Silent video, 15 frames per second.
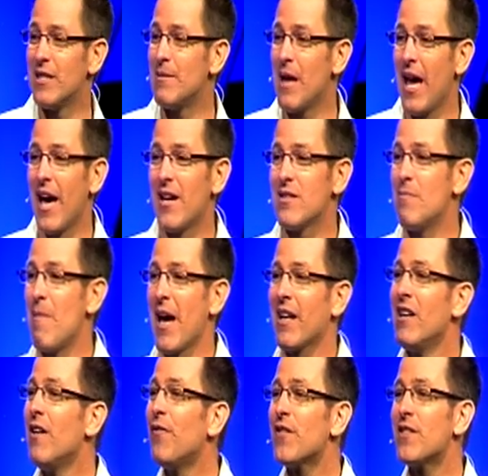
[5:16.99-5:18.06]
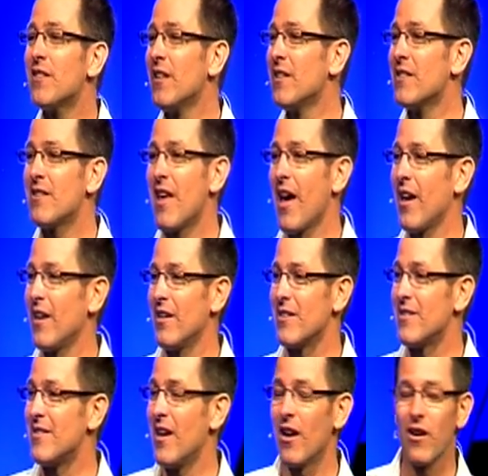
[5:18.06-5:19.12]
as magnificent as that is,
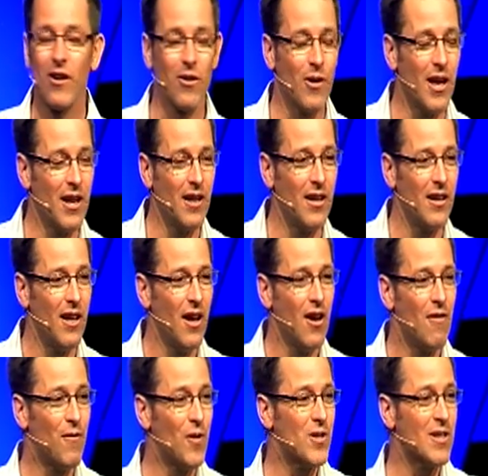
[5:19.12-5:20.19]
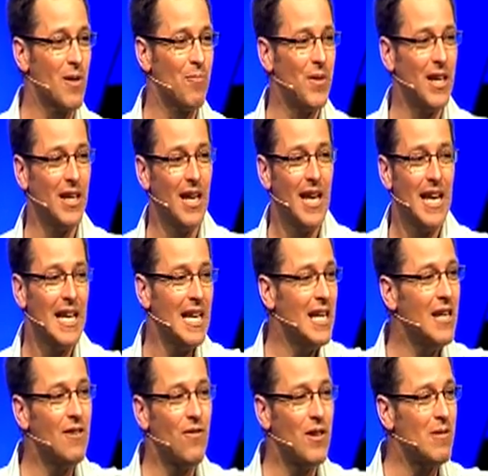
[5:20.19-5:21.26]
they're created for something
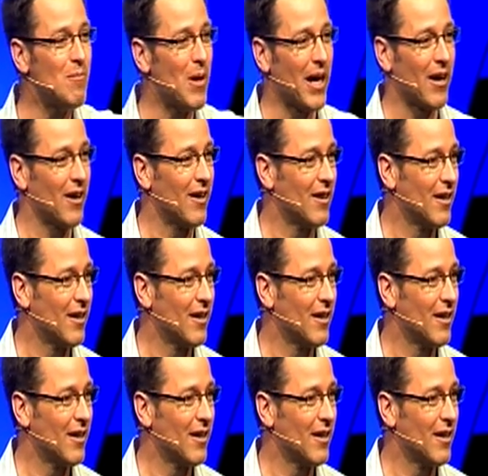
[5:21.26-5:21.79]
even better.